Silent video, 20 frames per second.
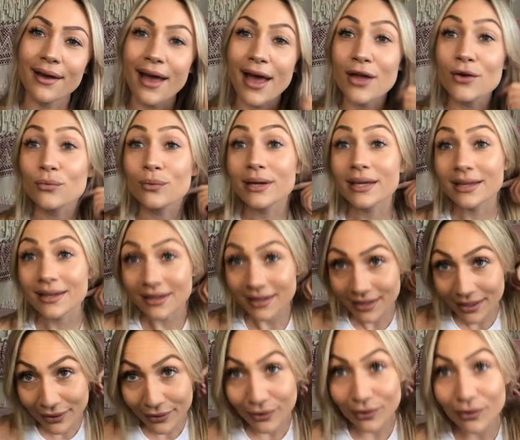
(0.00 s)
And we
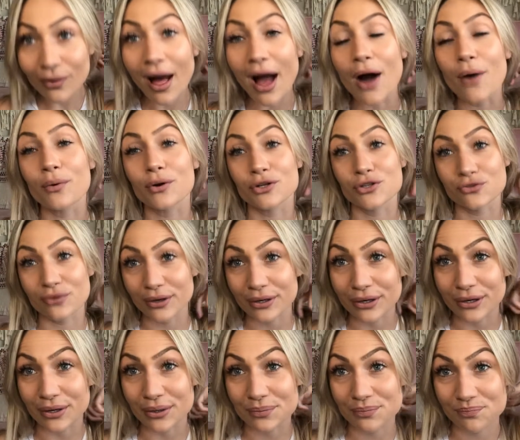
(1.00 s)
heal our trigger.